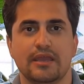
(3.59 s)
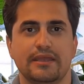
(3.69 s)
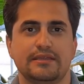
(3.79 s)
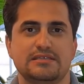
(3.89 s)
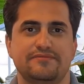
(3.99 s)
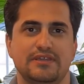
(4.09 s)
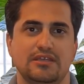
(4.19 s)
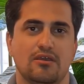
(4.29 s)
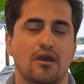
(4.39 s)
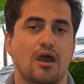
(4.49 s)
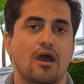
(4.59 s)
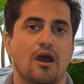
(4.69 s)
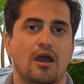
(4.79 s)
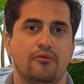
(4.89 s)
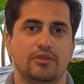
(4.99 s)
In this video,
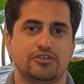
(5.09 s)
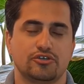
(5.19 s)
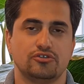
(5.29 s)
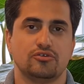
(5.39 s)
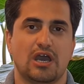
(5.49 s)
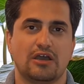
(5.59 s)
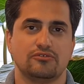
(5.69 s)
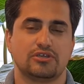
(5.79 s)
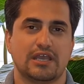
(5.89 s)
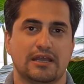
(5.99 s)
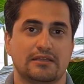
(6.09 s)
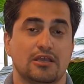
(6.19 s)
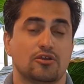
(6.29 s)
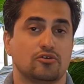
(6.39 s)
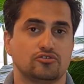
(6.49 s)
I will show you how you can
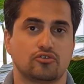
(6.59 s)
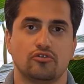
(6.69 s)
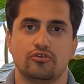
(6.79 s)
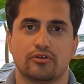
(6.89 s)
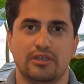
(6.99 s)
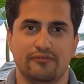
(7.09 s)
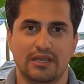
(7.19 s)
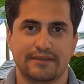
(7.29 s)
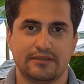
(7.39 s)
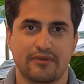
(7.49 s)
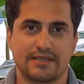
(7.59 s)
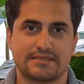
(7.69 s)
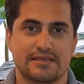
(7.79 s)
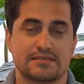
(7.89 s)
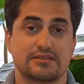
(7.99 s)
control your eWeLink
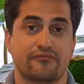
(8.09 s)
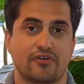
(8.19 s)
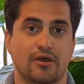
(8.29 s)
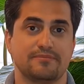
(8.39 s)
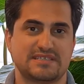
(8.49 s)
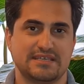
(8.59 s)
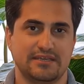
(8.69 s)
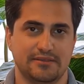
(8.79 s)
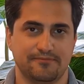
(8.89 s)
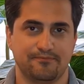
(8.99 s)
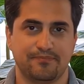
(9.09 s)
devices from Siri.